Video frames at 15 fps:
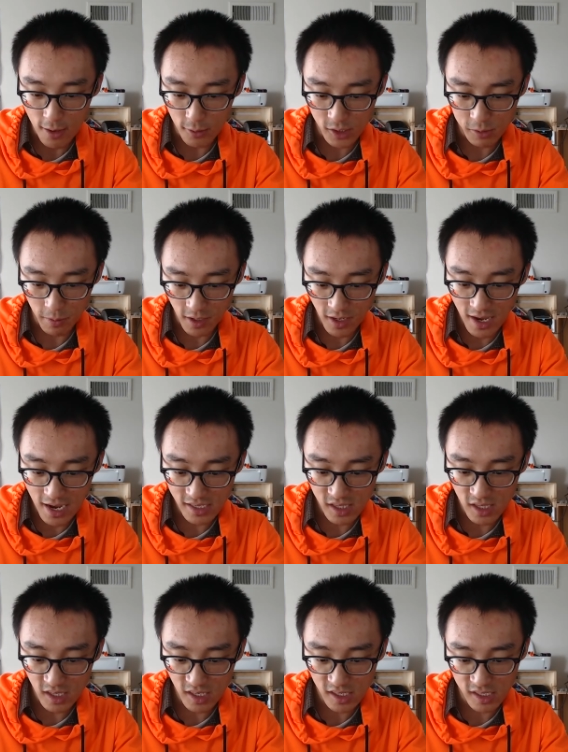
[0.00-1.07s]
spare you guys the
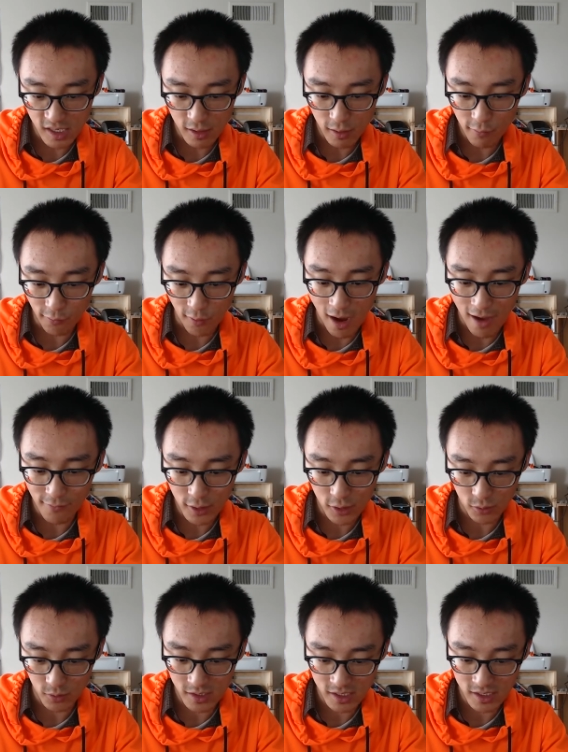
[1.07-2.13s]
detail for
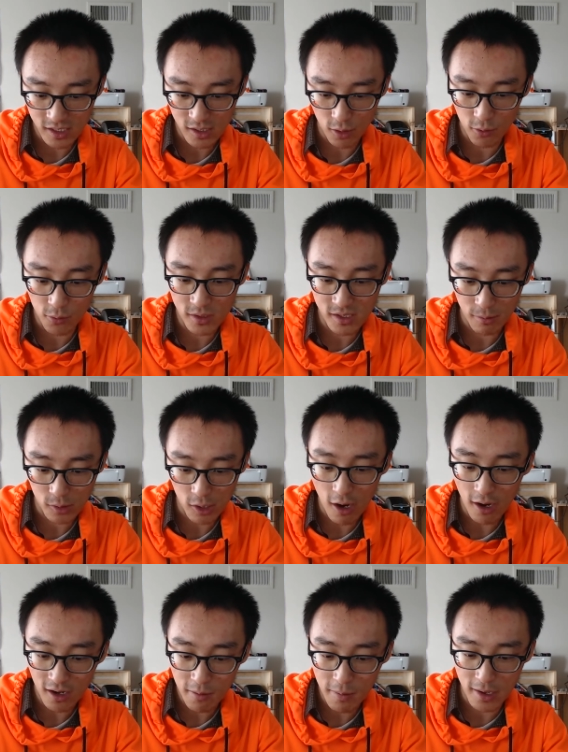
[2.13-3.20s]
obvious reasons. The only reason I'm
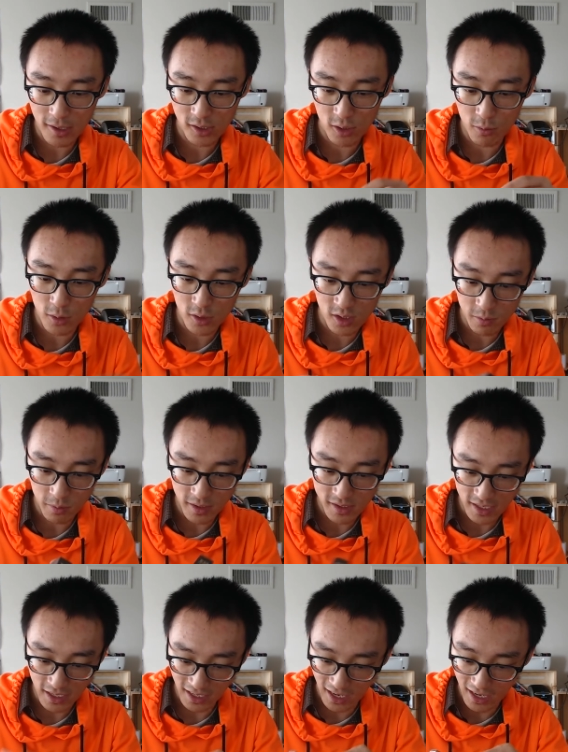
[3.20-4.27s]
talking about it so much is because
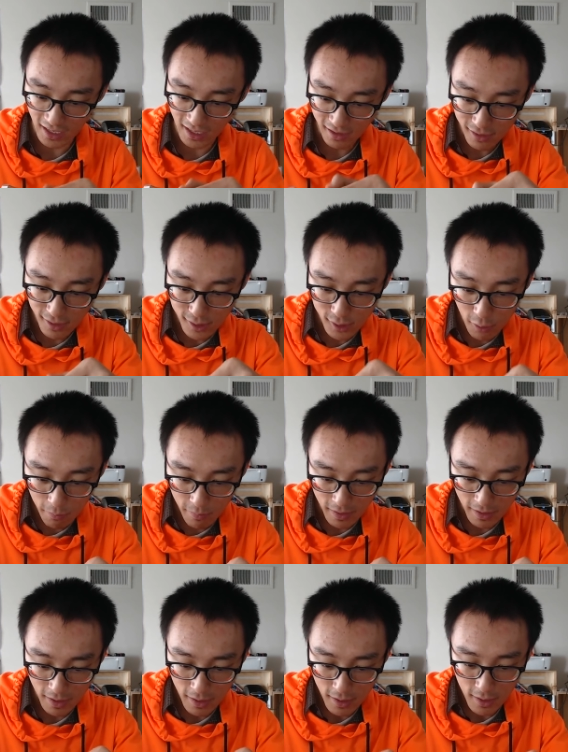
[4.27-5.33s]
I can't get this open.
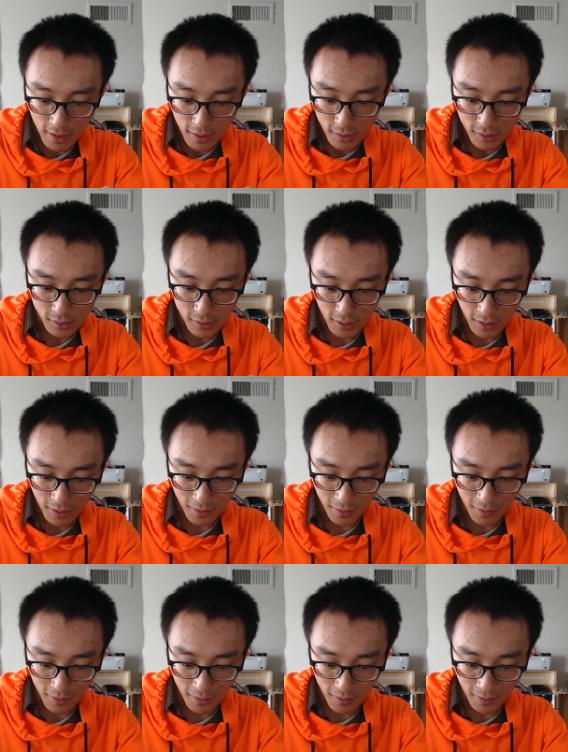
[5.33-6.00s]
So,